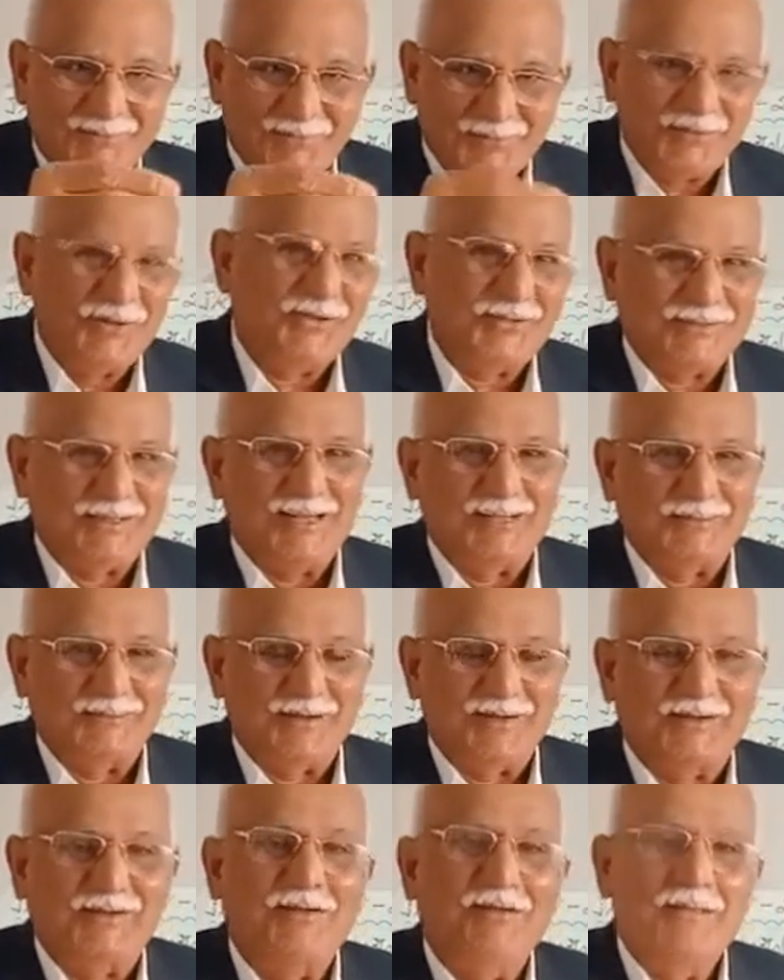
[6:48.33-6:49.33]
4 scales
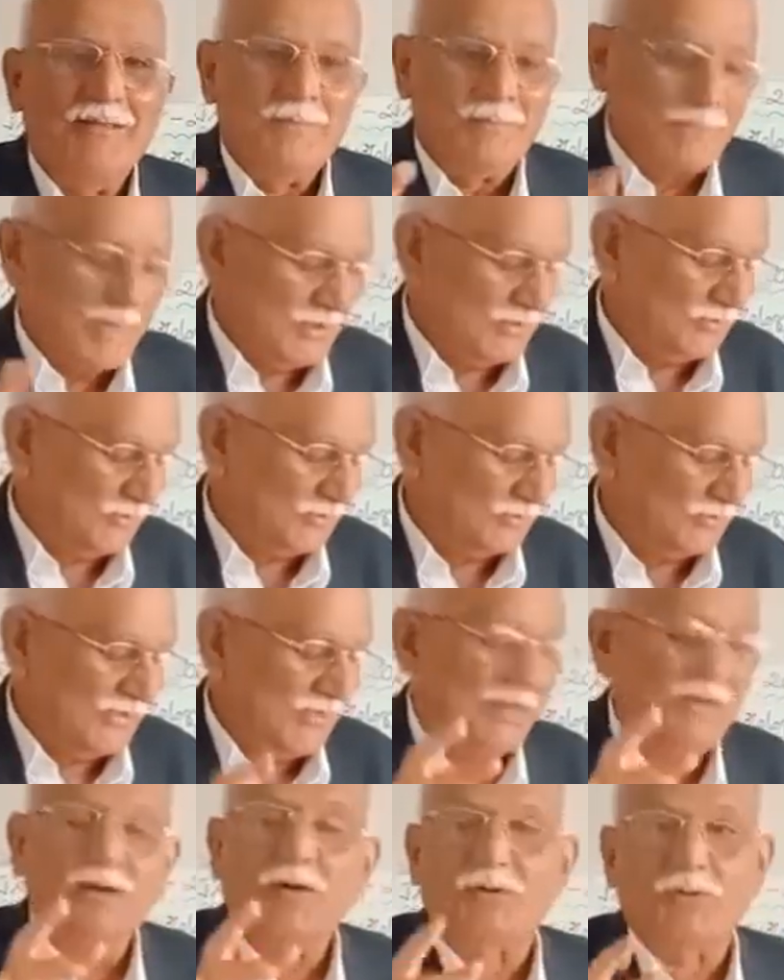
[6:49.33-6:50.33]
for micro
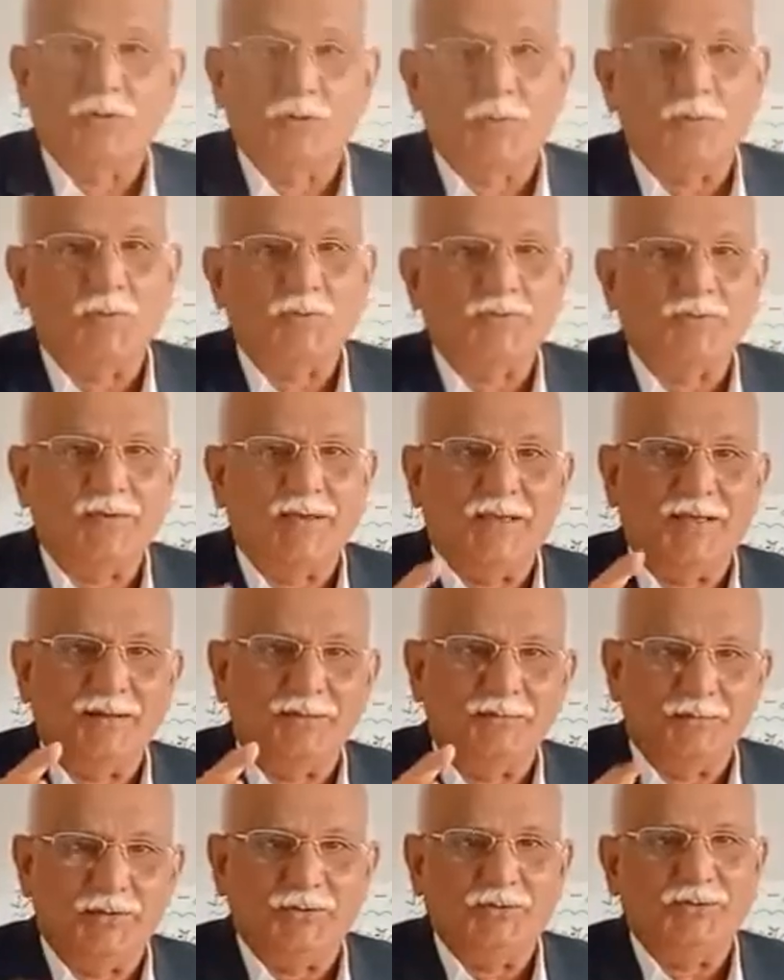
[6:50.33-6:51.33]
scale, topo scale,
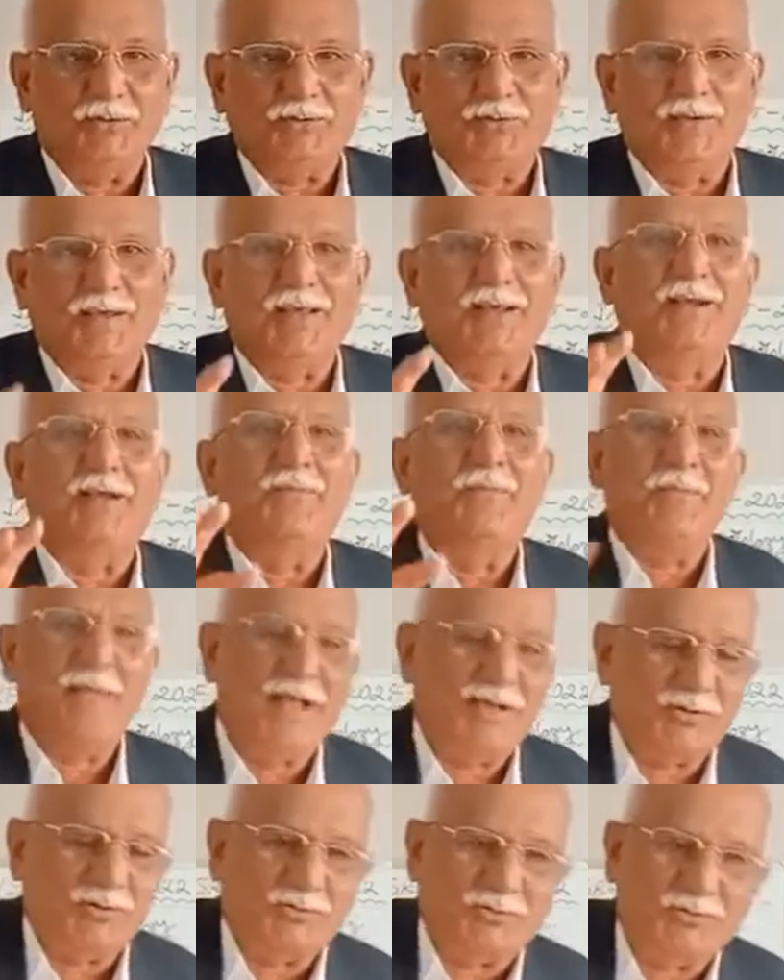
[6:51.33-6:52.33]
meso scale, and
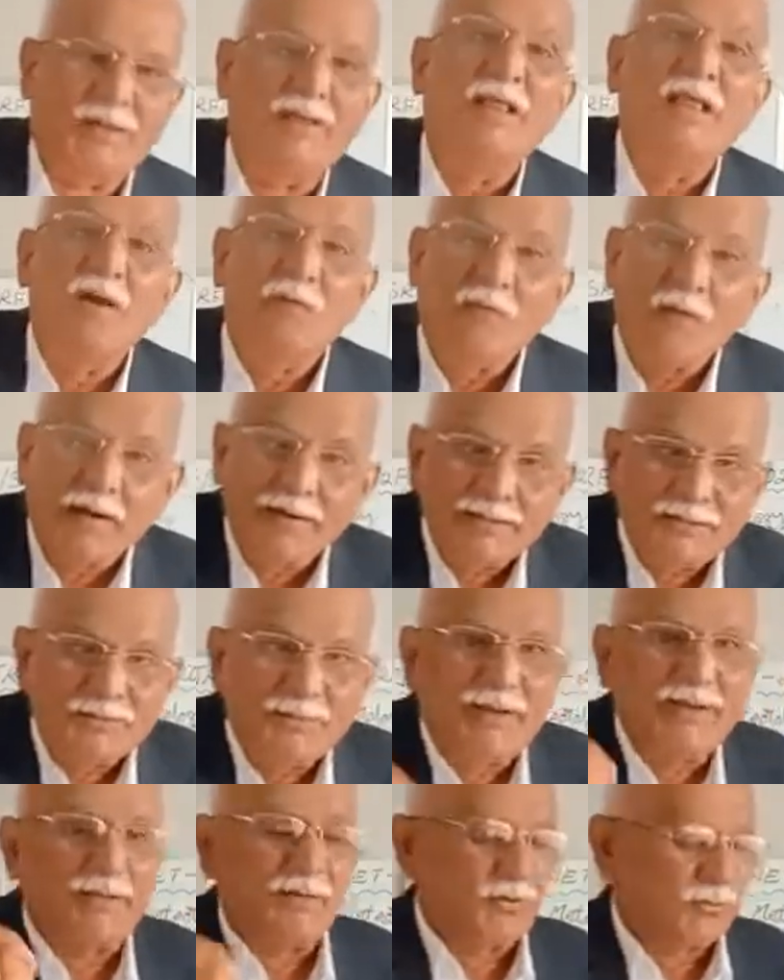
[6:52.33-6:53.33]
macro scale. What is
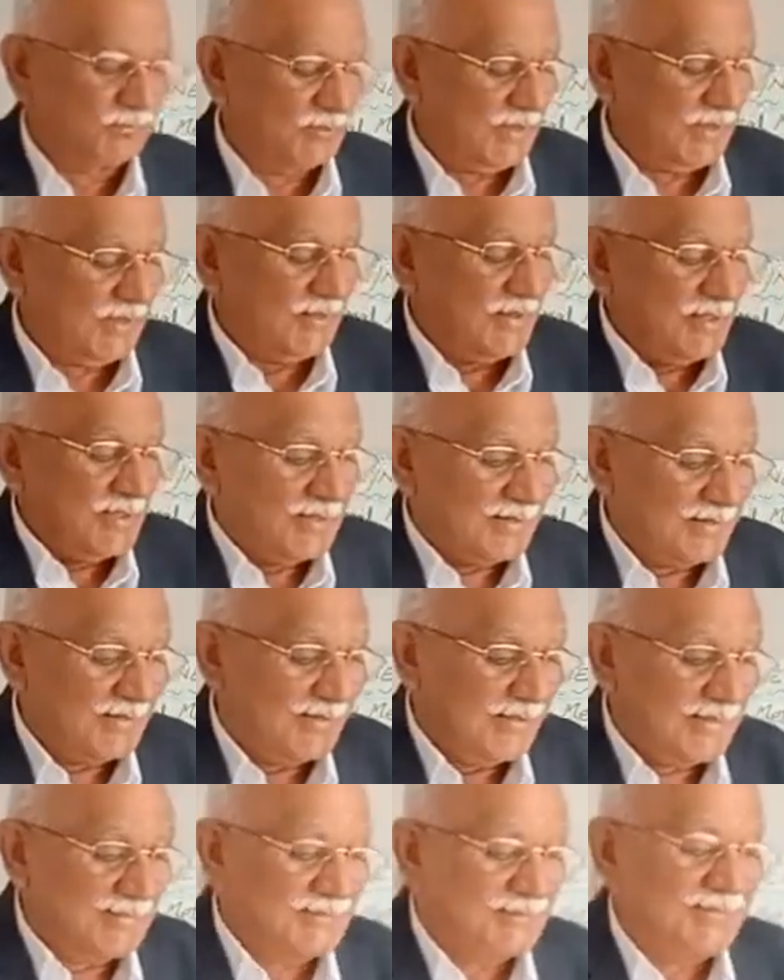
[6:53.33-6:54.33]
micro scale?
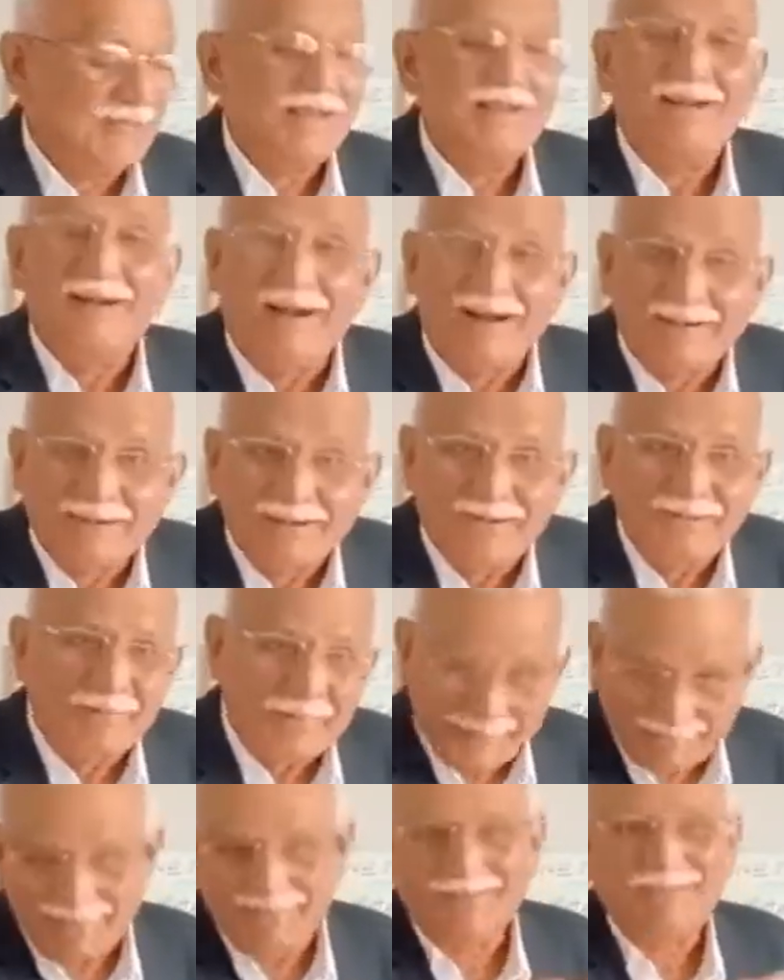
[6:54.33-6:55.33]
Less than 100
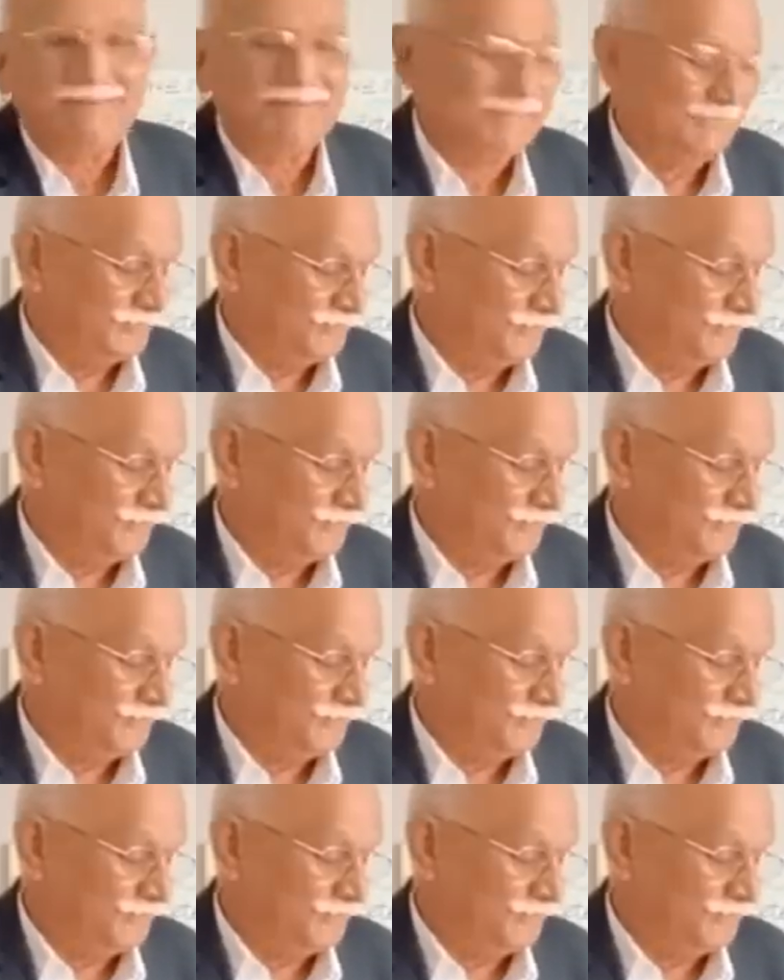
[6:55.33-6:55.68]
meters.